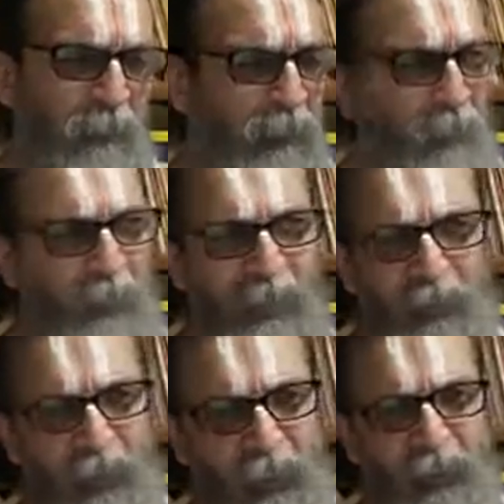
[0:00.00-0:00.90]
Whether be
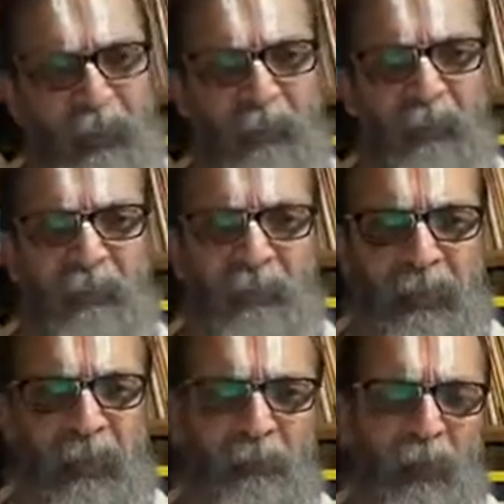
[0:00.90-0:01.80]
it religious,
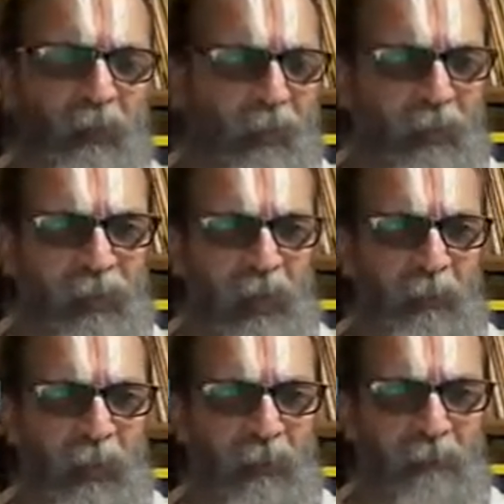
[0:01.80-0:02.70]
scientific or
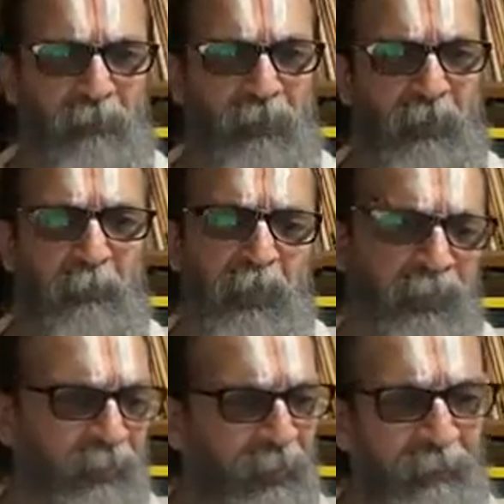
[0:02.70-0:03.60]
economic, it
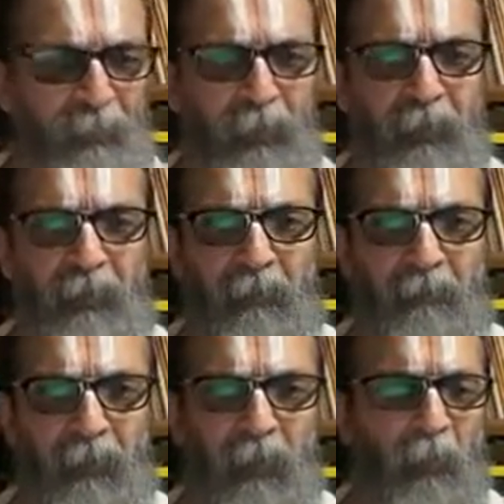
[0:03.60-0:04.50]
remained a seat of learning,
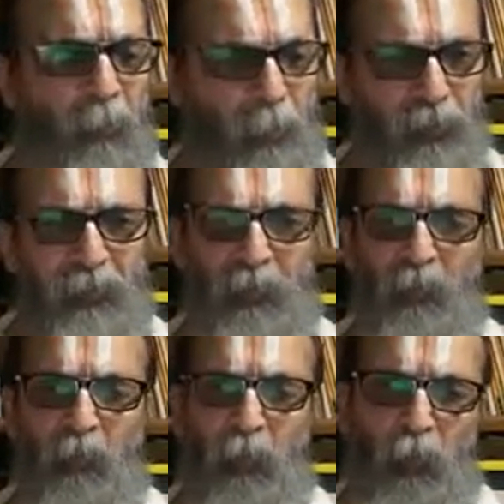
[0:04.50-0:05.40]

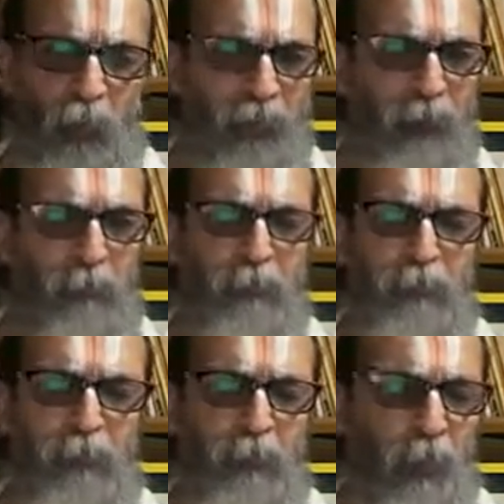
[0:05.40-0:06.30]
posturing, worship,
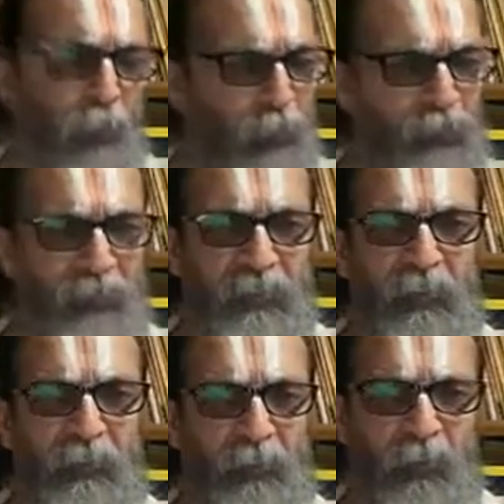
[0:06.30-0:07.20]
promotion
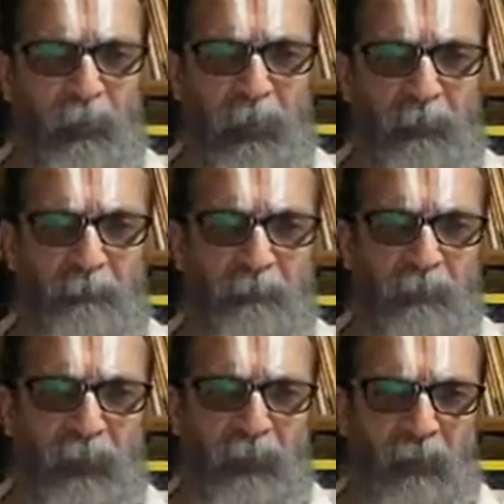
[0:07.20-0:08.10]
center and so on.
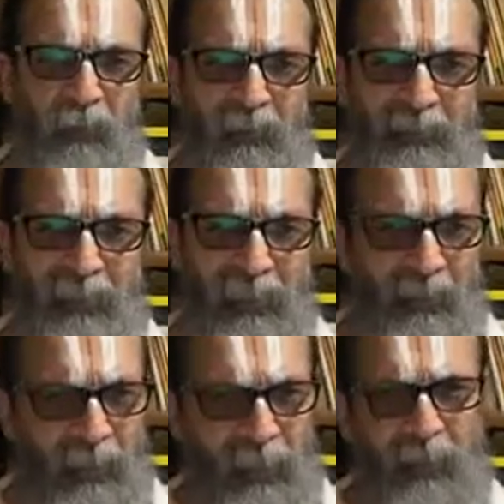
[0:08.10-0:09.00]
The
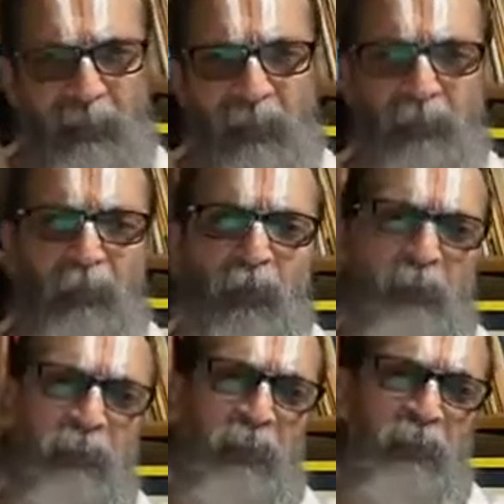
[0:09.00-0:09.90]
entirety of
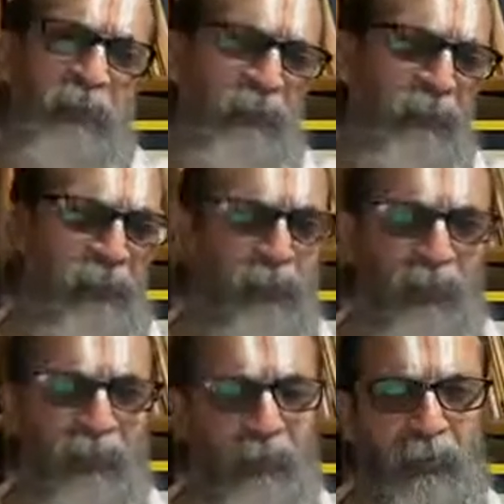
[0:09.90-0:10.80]
culture and tradition
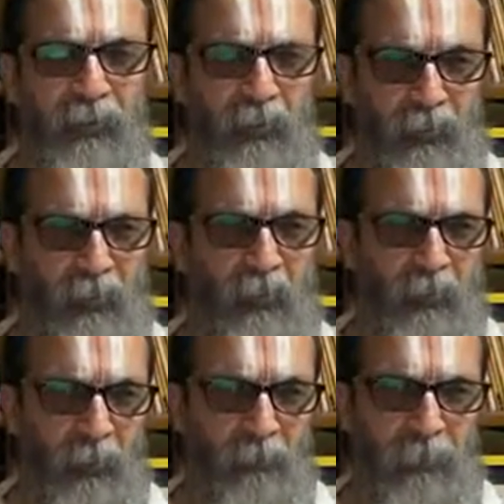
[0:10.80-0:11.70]
was centered around
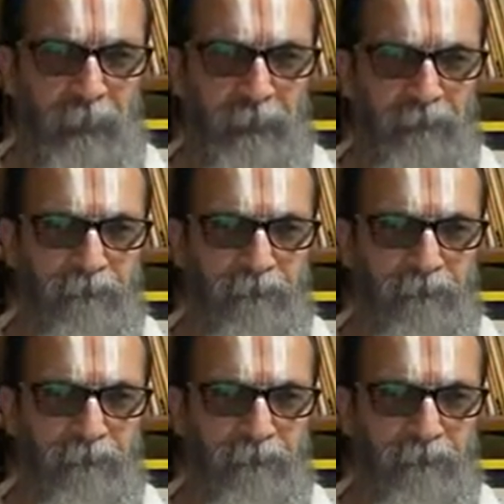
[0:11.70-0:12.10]
the temple.